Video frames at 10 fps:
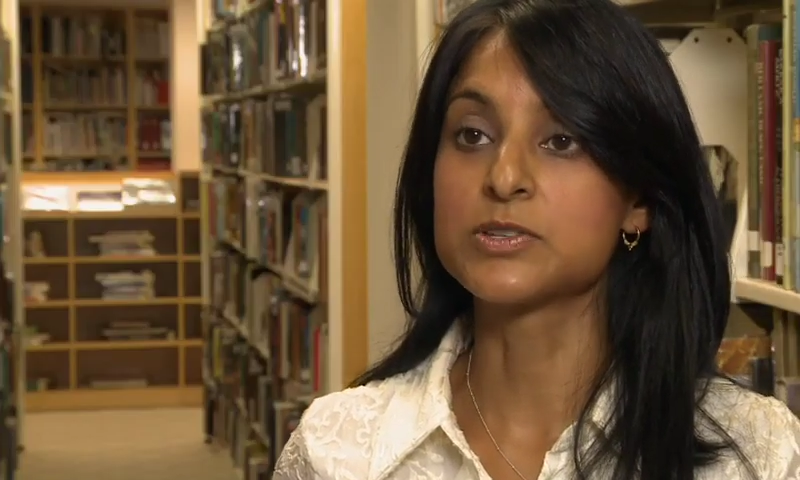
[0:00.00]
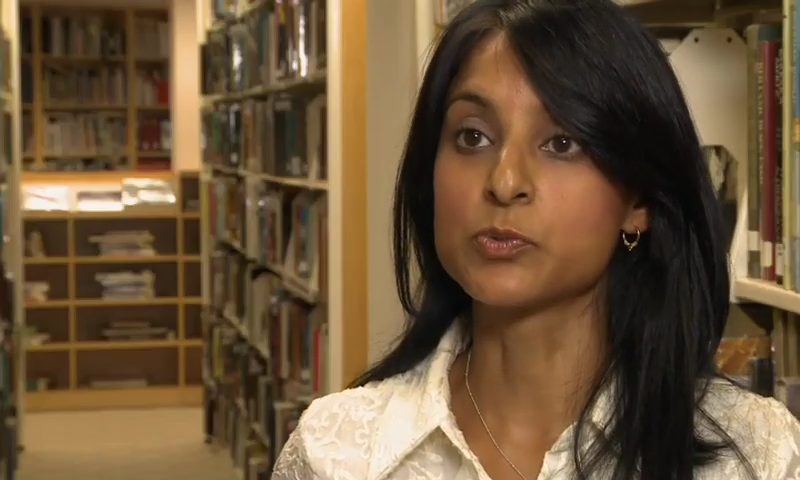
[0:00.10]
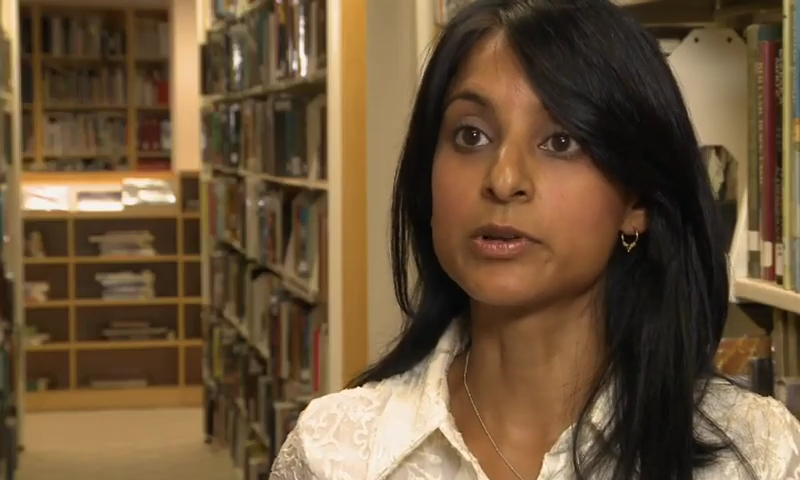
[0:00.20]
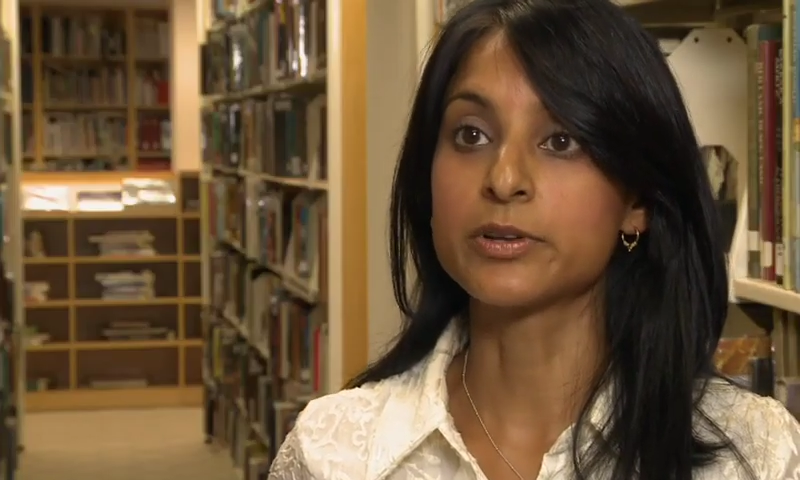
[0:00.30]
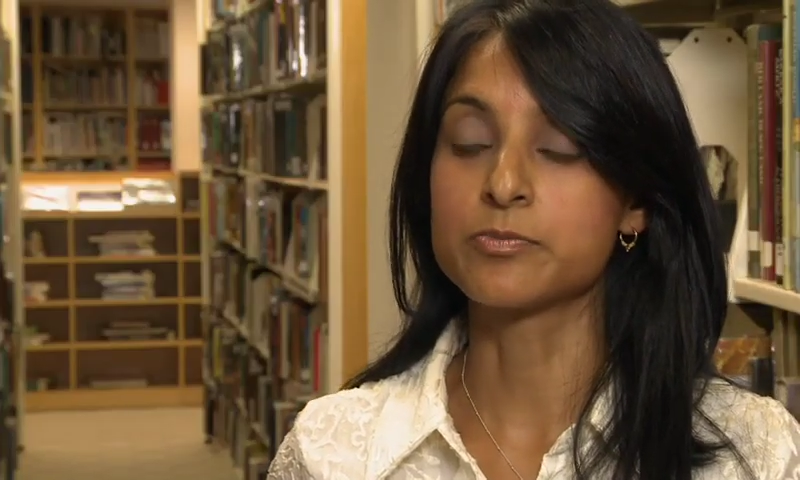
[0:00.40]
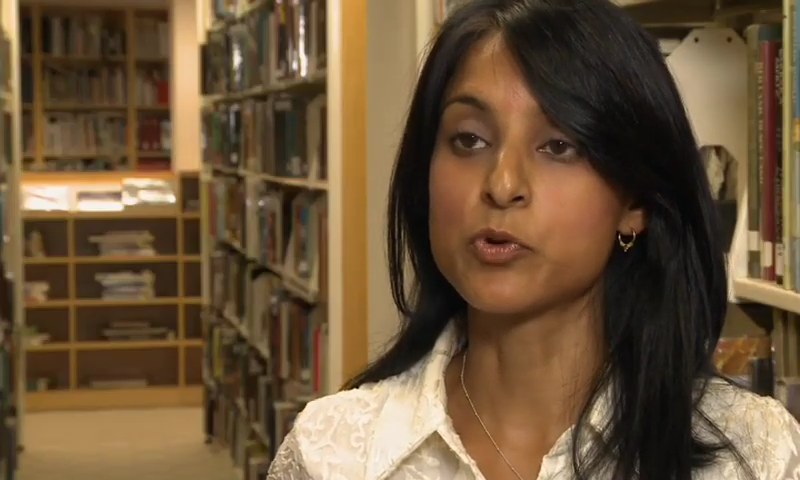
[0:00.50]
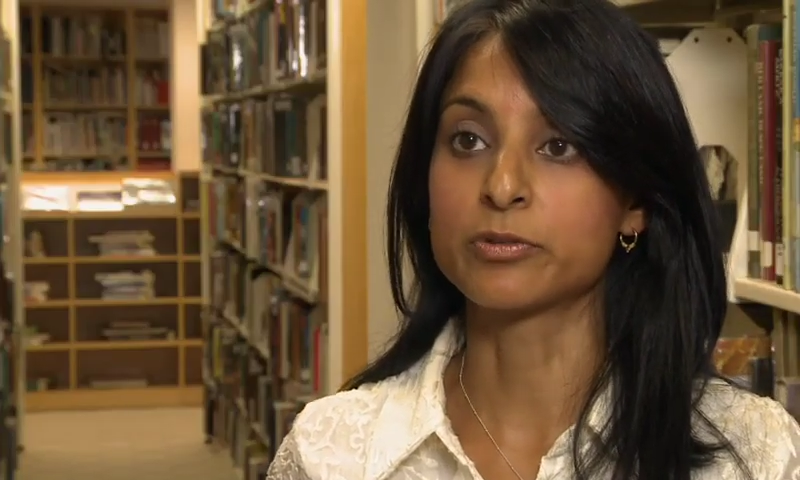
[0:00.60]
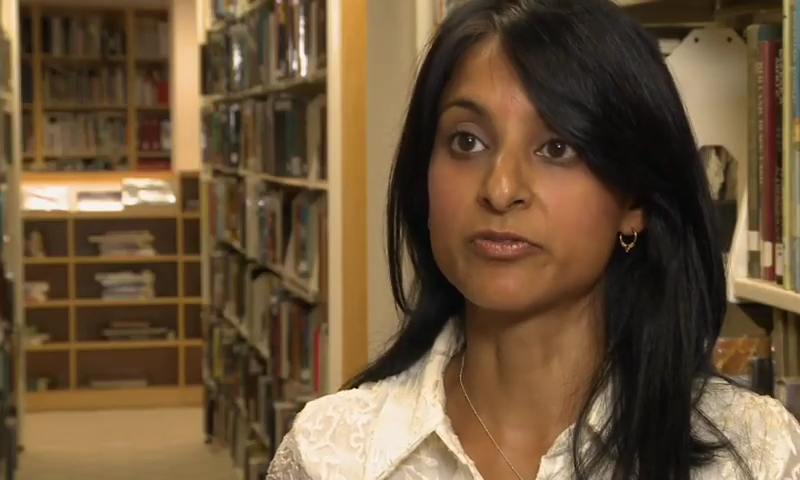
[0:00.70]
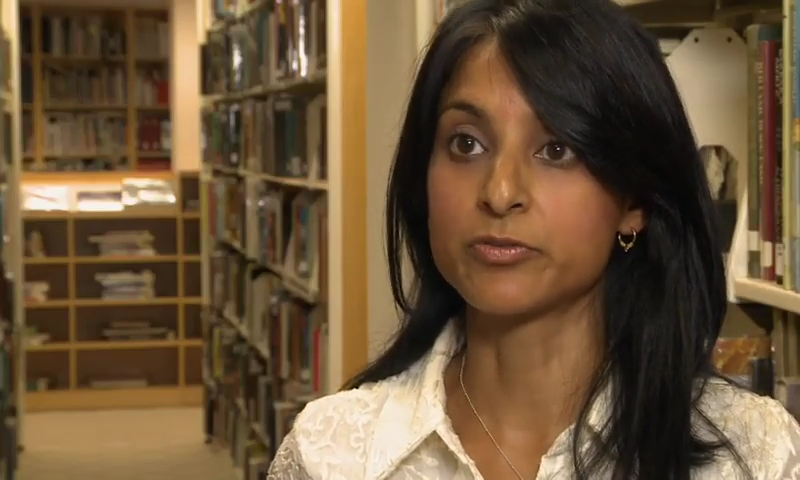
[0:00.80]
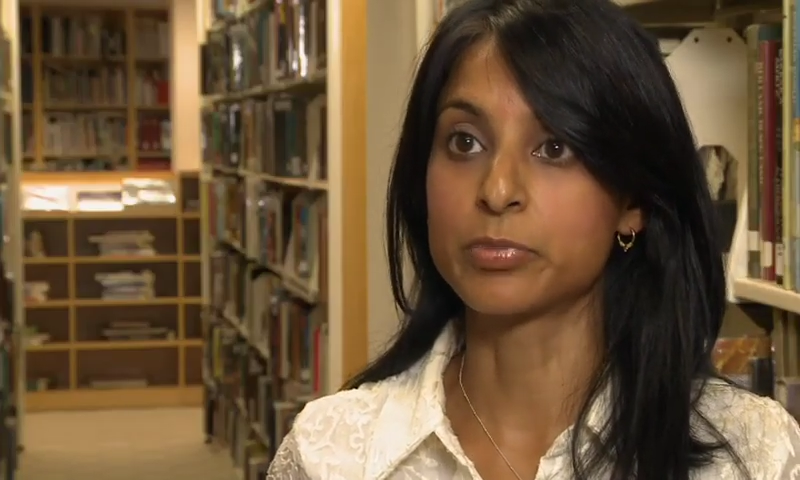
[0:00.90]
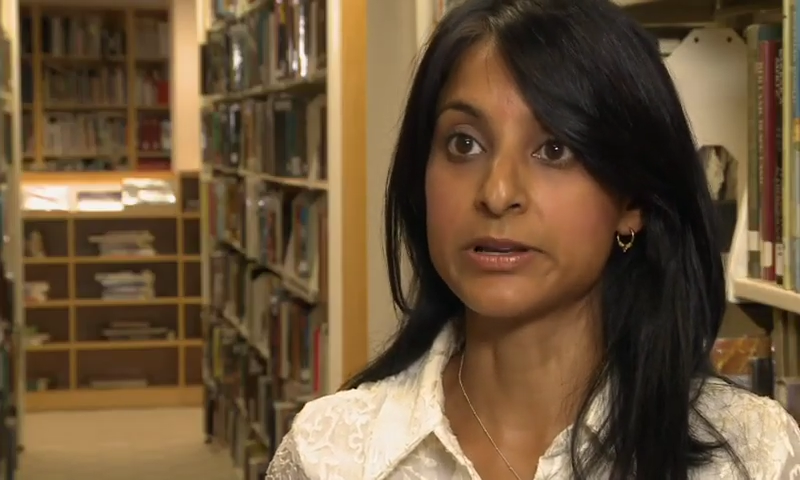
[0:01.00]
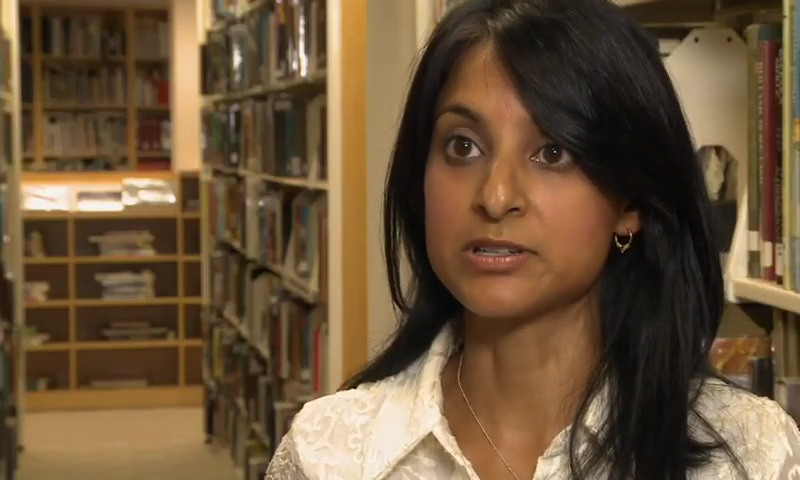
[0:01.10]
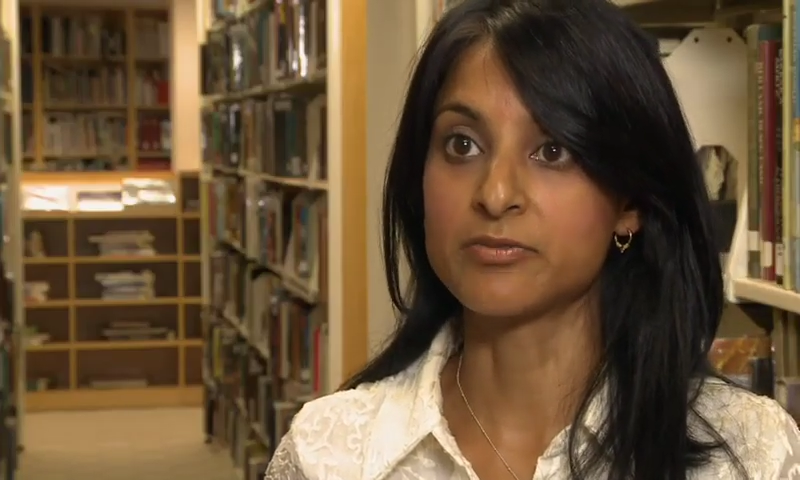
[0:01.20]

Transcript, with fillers: is really important for brain